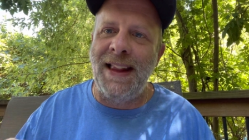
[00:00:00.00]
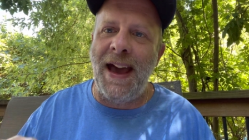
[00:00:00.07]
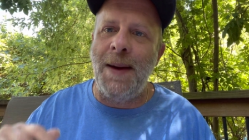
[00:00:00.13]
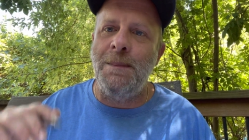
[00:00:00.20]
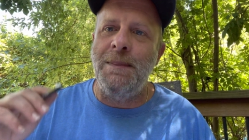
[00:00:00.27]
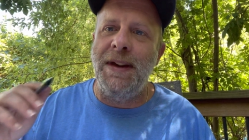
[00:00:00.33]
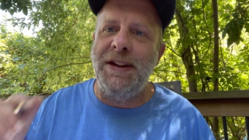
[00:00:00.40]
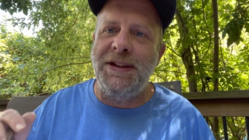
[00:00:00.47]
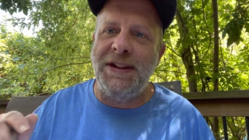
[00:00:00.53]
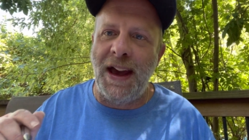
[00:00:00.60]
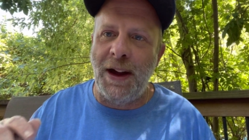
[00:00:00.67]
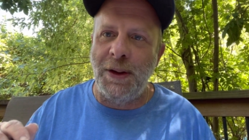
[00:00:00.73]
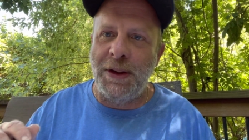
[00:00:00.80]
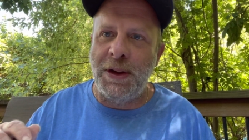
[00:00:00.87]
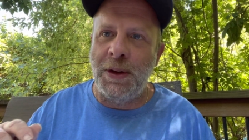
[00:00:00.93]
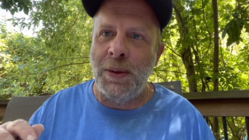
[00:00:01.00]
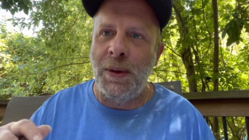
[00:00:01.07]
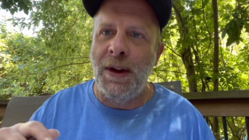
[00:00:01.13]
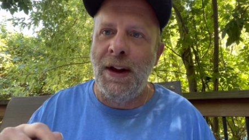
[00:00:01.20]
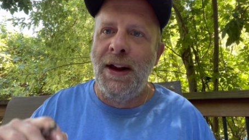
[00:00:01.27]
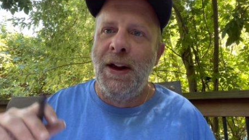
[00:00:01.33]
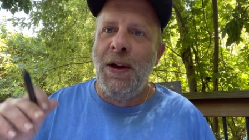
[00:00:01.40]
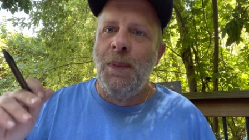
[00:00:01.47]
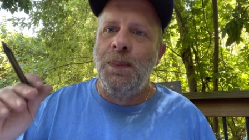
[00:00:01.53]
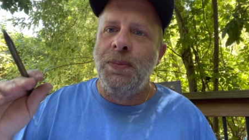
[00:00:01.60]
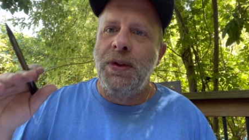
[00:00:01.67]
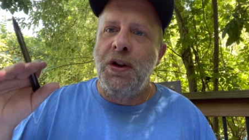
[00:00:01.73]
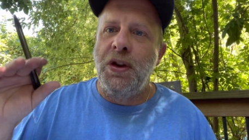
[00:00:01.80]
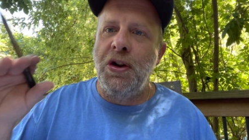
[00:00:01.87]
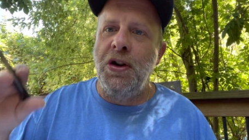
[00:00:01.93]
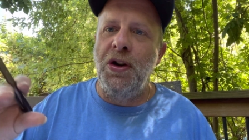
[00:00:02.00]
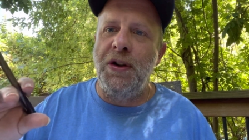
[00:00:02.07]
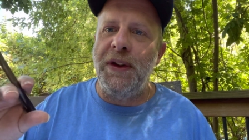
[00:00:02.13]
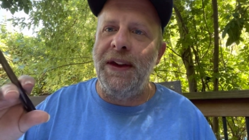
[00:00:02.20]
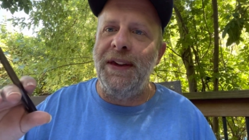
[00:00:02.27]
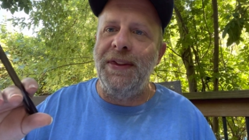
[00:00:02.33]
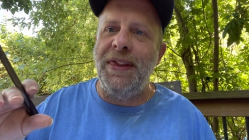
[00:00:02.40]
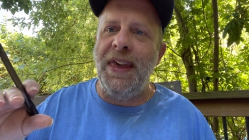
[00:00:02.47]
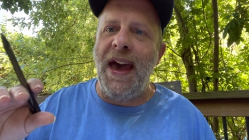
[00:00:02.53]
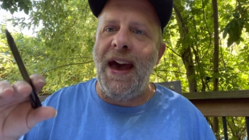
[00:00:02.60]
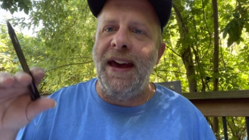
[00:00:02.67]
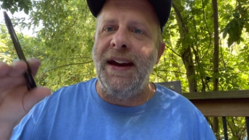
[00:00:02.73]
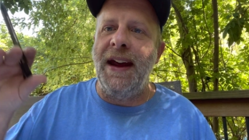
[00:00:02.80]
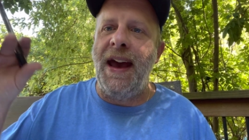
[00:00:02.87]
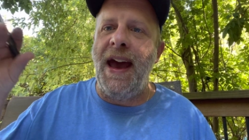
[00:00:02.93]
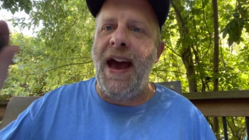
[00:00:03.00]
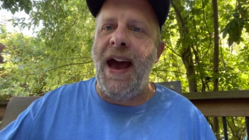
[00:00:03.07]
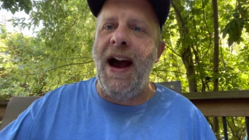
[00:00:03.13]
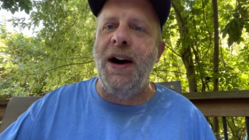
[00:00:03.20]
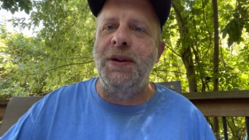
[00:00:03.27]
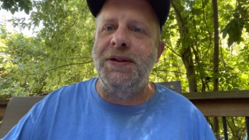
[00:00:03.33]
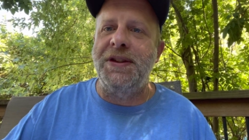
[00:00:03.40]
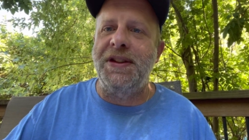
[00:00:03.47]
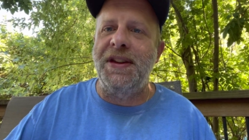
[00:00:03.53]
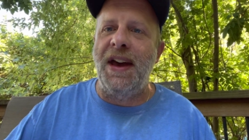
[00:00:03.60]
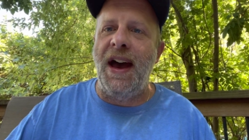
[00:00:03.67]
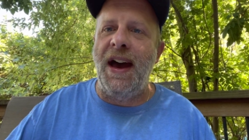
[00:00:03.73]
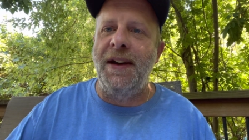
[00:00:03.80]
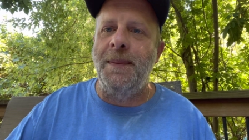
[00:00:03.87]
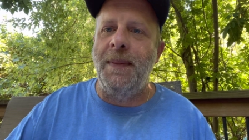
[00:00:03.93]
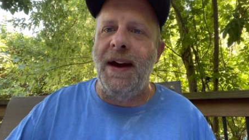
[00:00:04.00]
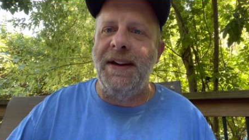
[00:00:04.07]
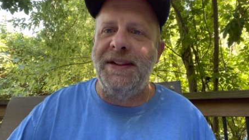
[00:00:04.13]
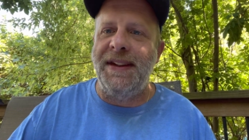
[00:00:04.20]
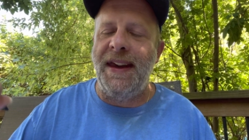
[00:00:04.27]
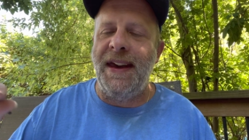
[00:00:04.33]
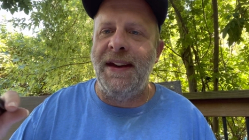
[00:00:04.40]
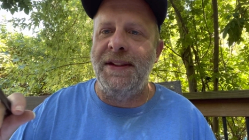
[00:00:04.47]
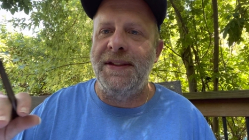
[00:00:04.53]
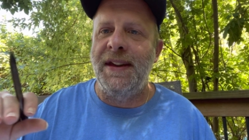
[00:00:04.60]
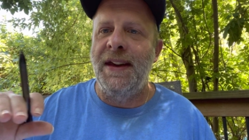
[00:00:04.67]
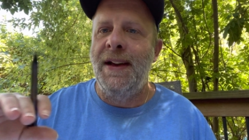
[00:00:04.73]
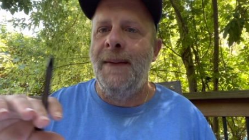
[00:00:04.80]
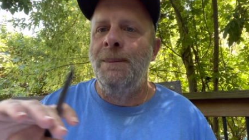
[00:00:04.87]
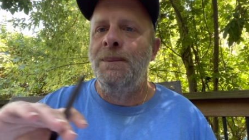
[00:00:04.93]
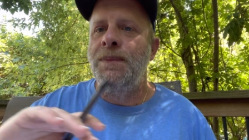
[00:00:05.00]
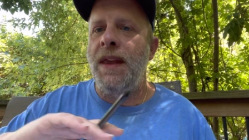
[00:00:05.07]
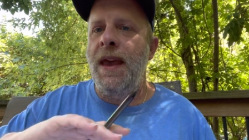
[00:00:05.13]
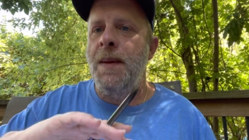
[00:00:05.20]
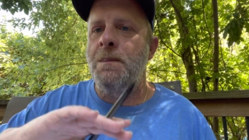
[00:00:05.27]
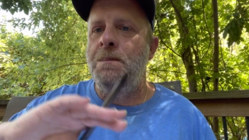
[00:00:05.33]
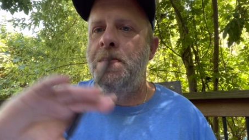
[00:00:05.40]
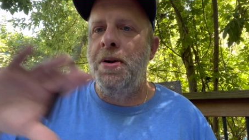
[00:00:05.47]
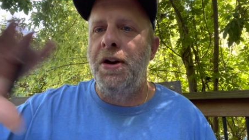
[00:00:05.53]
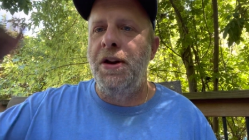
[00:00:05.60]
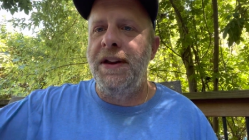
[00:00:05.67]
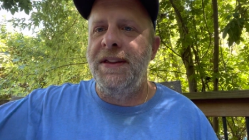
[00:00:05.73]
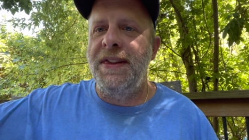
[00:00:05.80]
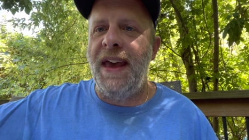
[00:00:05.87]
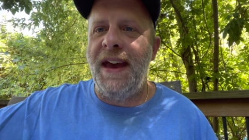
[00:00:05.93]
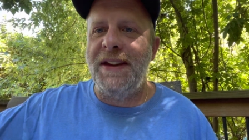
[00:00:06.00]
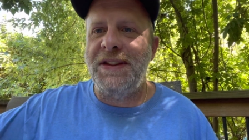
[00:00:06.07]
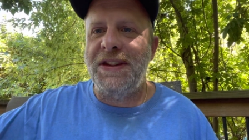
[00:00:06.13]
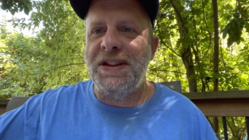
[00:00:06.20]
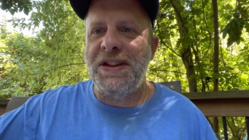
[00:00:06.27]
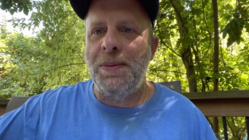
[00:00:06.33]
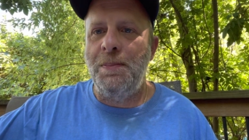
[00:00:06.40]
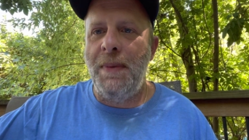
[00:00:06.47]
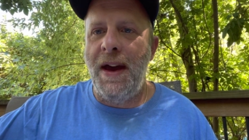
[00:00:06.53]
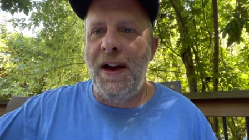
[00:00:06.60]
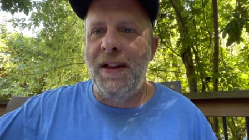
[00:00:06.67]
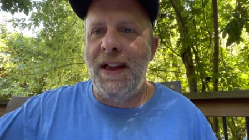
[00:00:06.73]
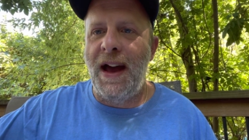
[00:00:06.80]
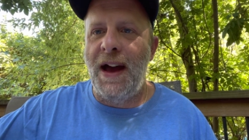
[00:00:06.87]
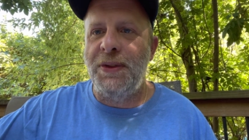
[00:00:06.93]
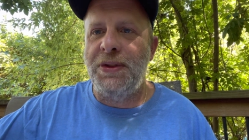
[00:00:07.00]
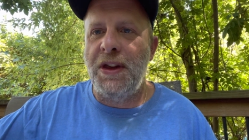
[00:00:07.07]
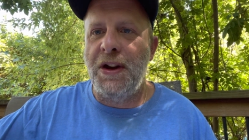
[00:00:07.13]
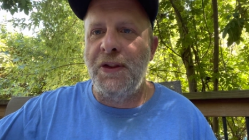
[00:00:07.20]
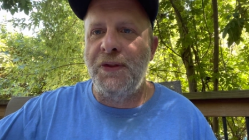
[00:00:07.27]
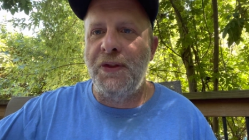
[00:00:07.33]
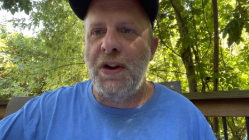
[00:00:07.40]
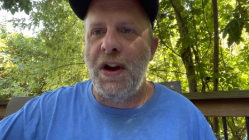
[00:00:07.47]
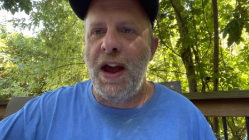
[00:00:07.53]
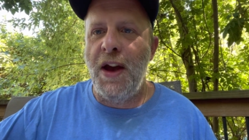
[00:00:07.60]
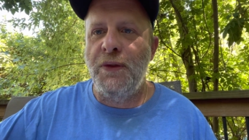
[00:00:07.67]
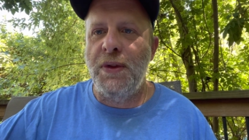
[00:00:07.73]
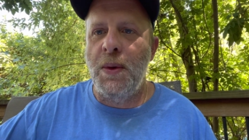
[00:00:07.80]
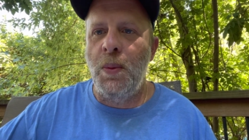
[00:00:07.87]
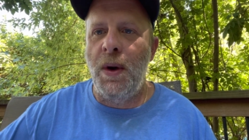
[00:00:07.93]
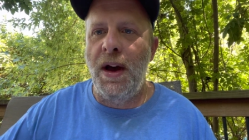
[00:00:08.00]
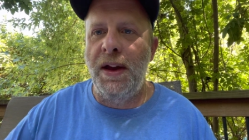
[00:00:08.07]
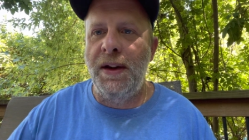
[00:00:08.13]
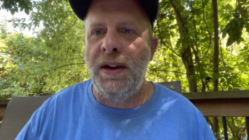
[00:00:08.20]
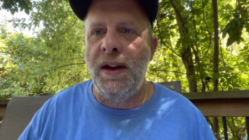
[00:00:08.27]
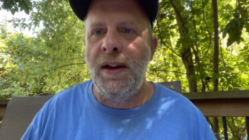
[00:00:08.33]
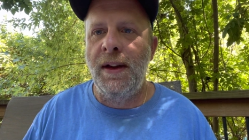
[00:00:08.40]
let me tell you, cooking that outside of my tent and putting that smell out there for everyone